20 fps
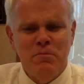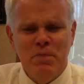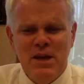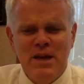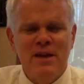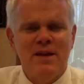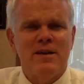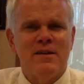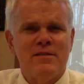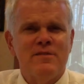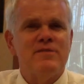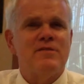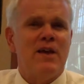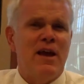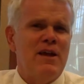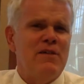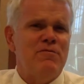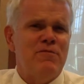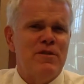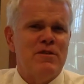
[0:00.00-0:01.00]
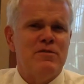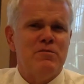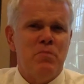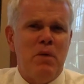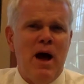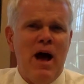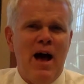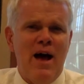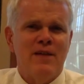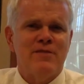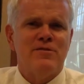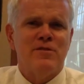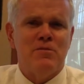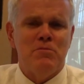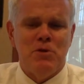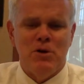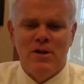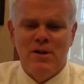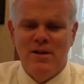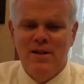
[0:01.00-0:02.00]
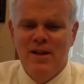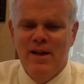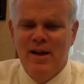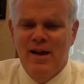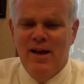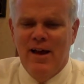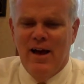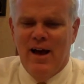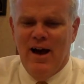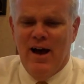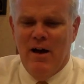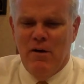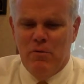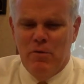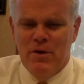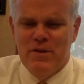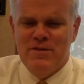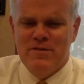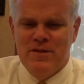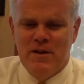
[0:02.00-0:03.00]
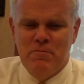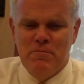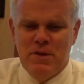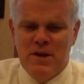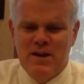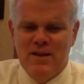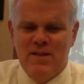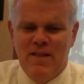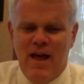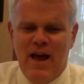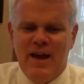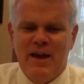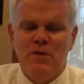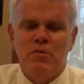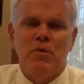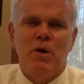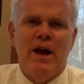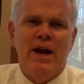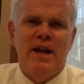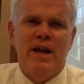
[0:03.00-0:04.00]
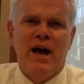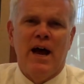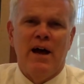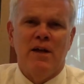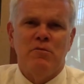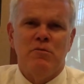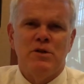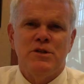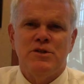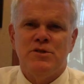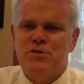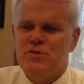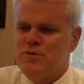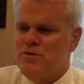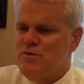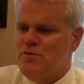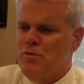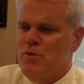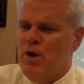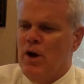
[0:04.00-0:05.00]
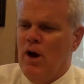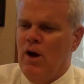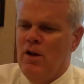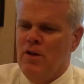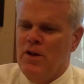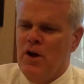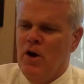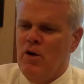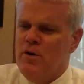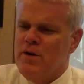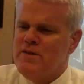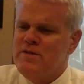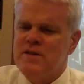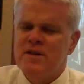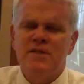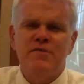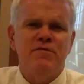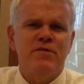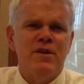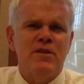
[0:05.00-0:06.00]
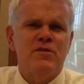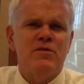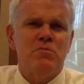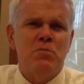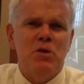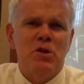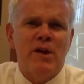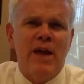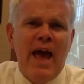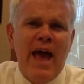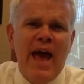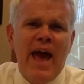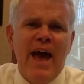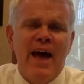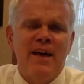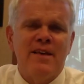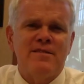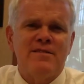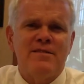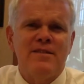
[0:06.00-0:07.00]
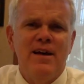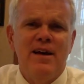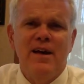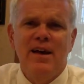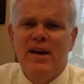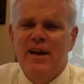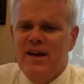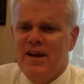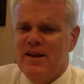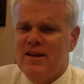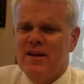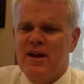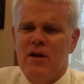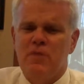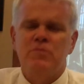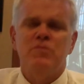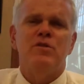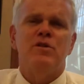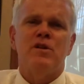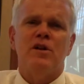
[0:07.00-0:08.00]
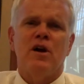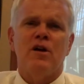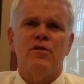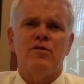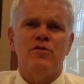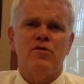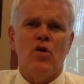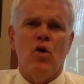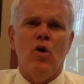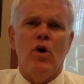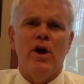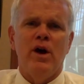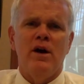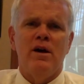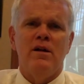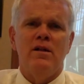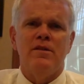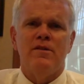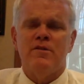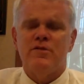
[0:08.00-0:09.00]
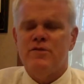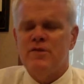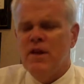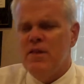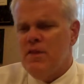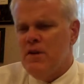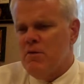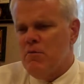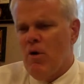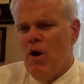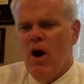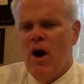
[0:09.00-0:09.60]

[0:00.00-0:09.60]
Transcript: being as safe as possible with something like radon, which we all know it's an invisible gas. It comes in our soil. There's nothing